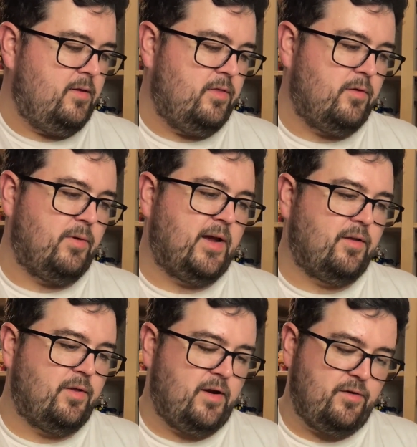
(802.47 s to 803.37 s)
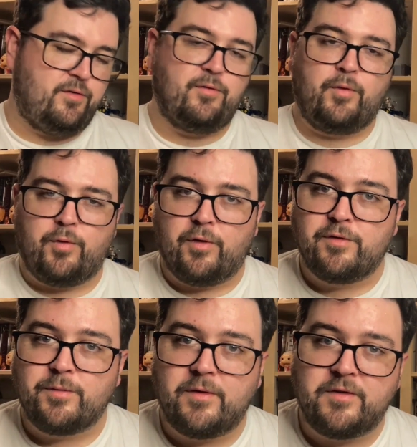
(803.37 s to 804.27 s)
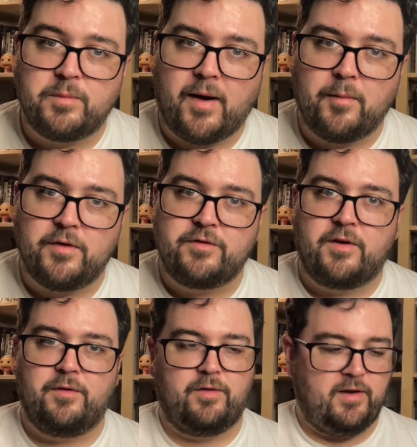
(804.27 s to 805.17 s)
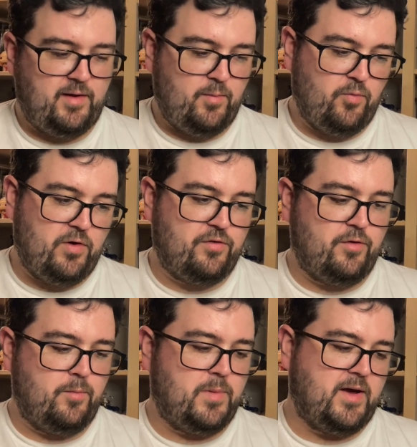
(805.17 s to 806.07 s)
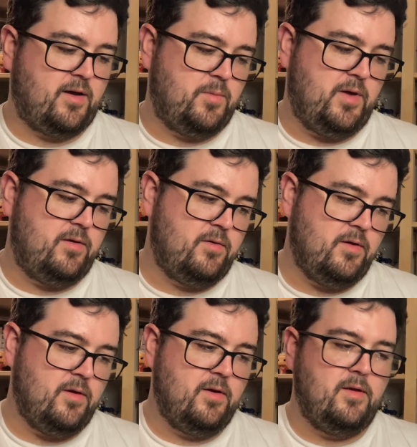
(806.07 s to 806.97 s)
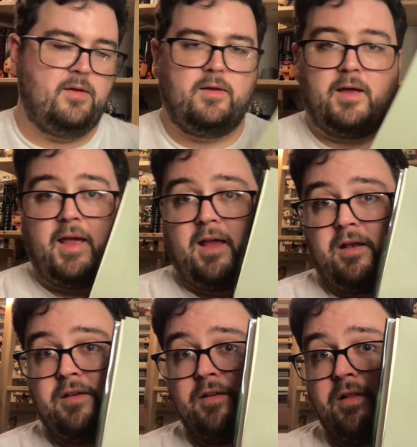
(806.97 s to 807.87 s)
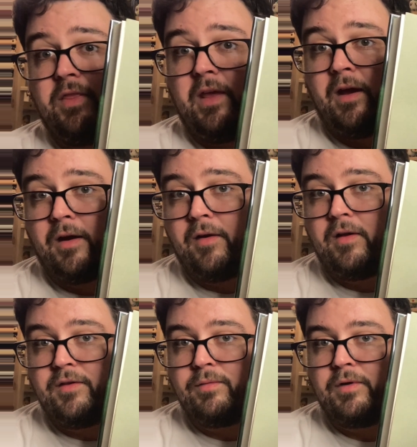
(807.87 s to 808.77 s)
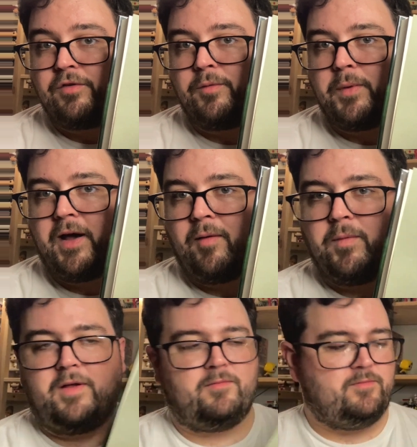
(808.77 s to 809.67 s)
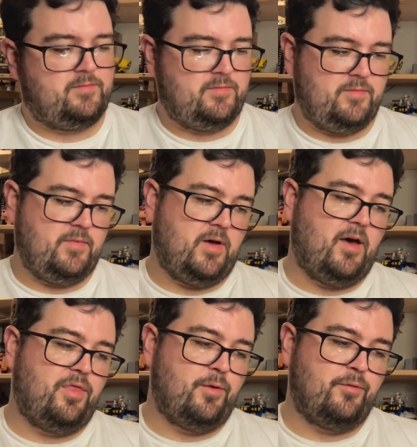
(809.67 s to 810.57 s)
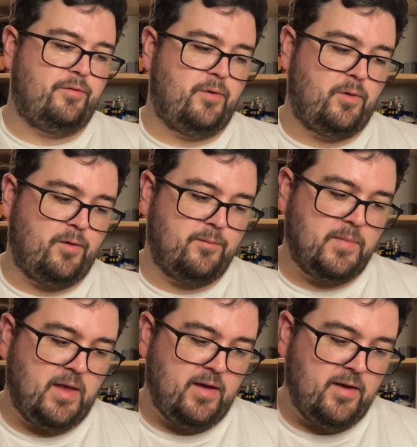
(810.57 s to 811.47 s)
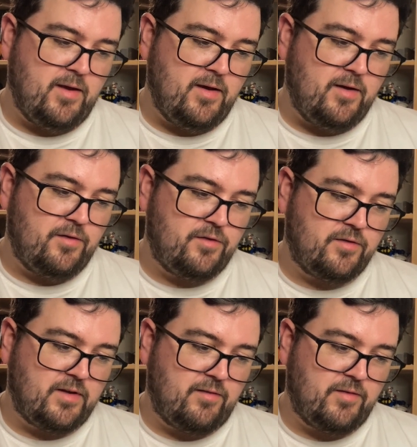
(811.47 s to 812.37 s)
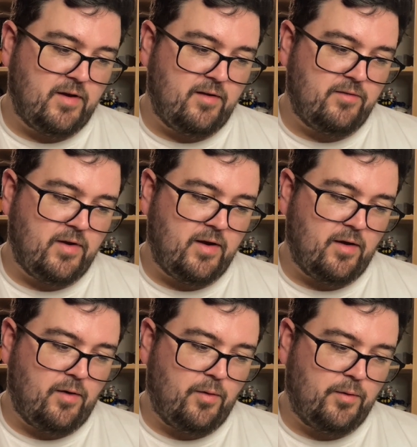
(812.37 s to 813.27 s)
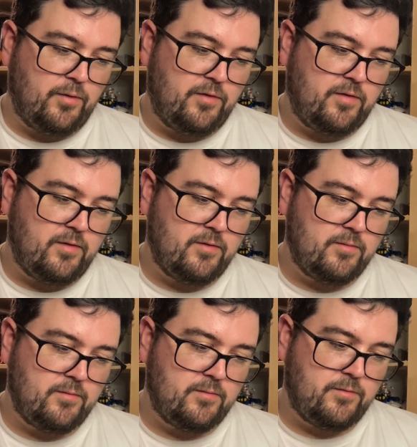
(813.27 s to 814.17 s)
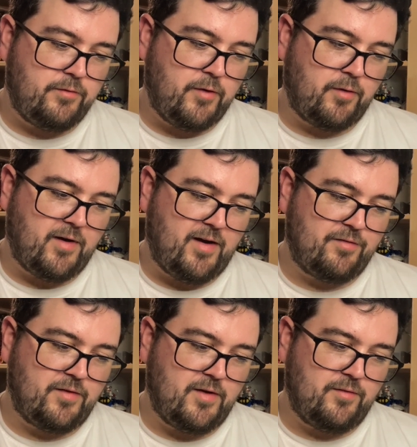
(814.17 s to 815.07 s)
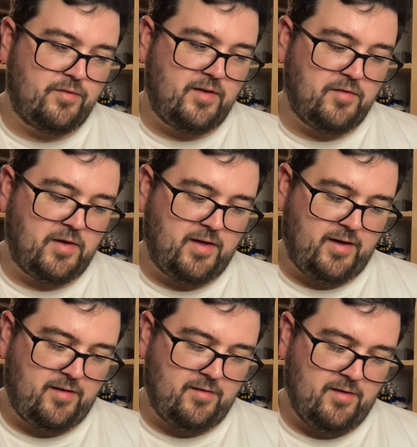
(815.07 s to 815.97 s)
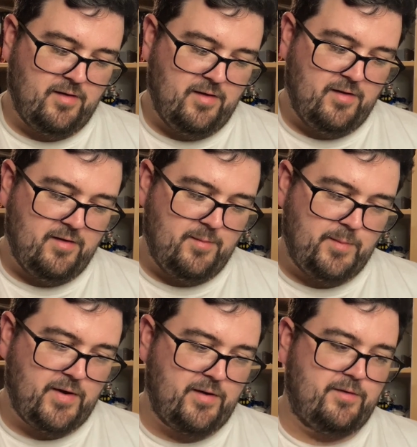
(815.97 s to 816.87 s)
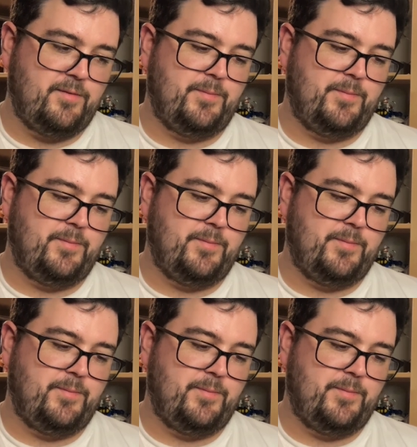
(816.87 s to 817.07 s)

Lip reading: The Regulators, of course, was published under the name Richard Bachman, and there is Richard Bachman, author photo. It's just a very, very old photograph of Stephen King, but